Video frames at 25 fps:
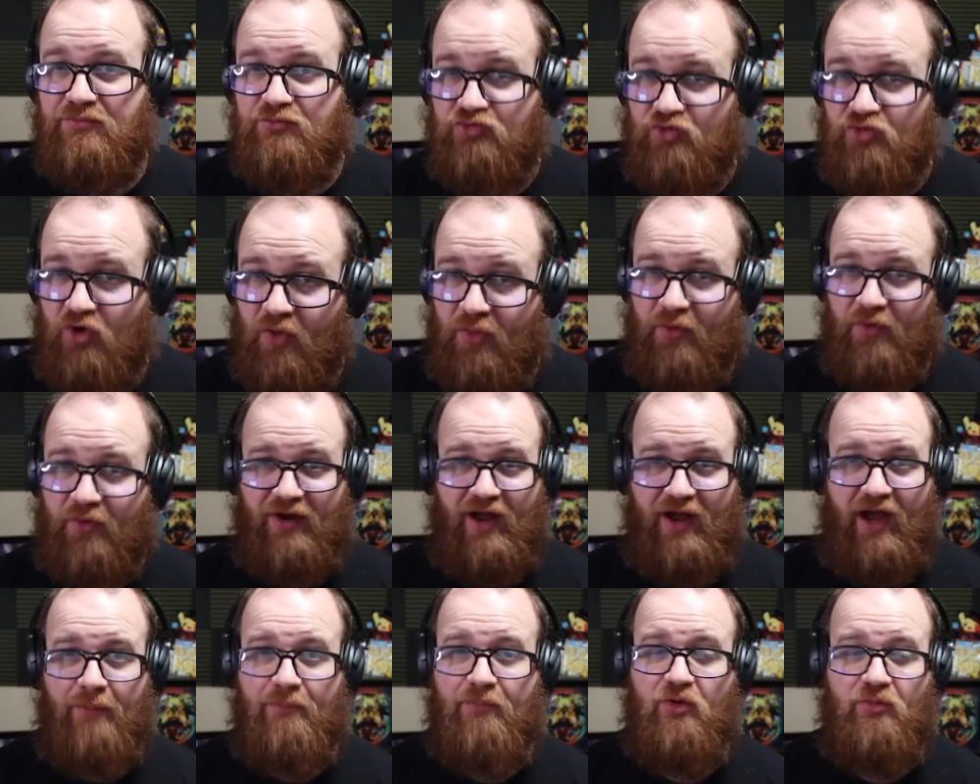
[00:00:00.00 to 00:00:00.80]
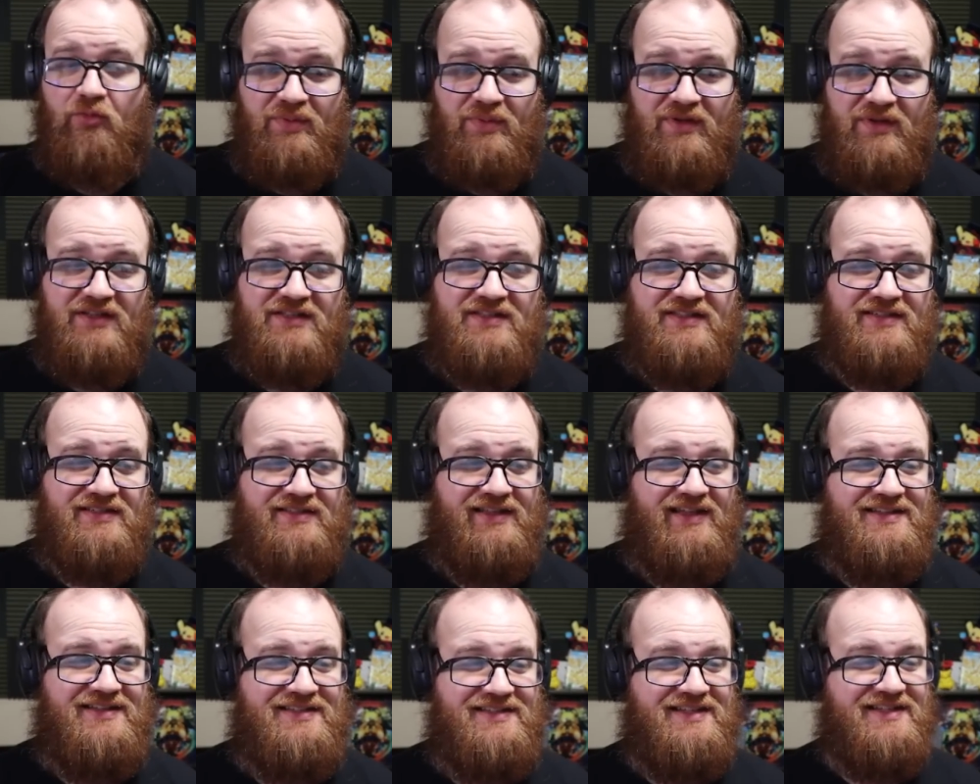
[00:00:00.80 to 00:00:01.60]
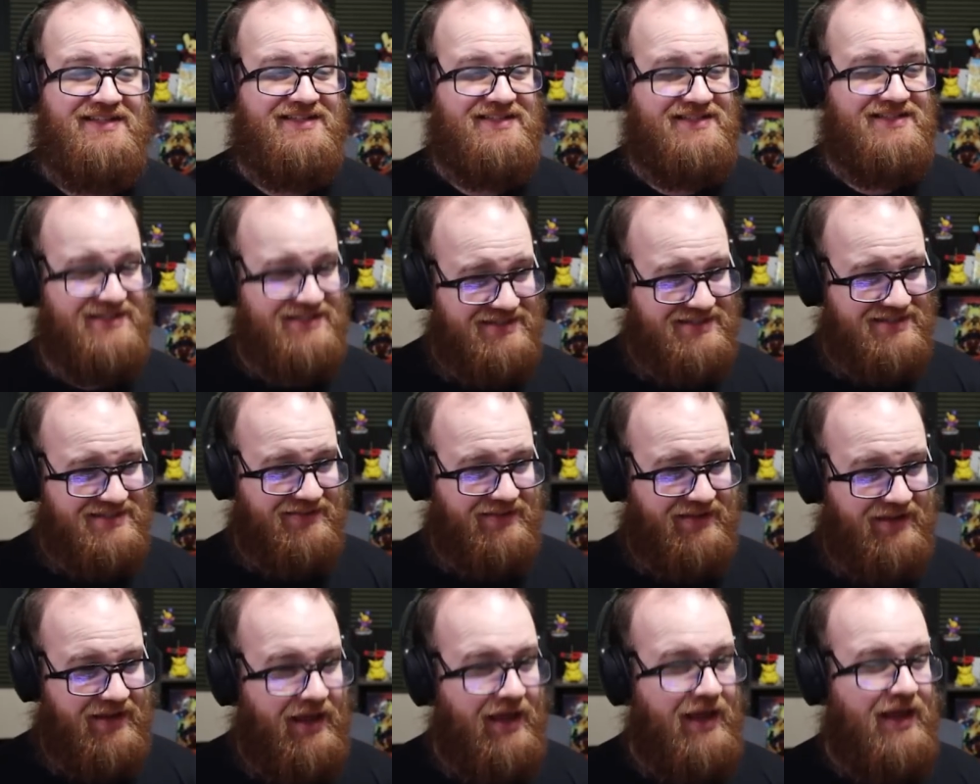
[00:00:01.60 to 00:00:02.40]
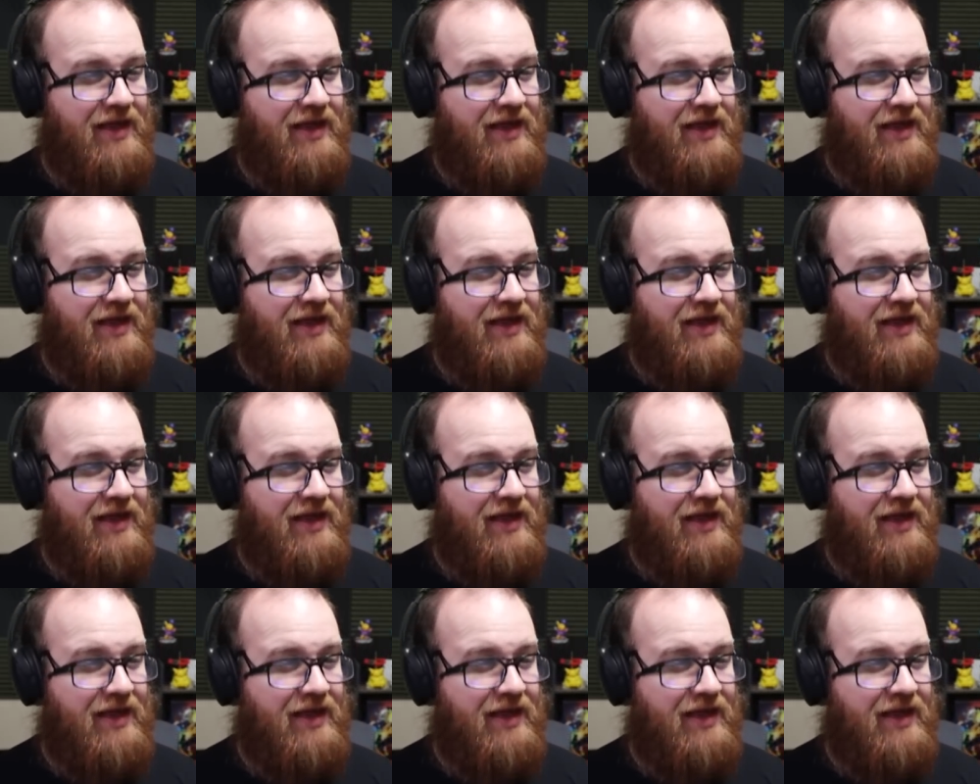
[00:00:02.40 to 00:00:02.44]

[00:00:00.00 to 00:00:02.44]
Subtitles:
draw their combo pieces less consistently,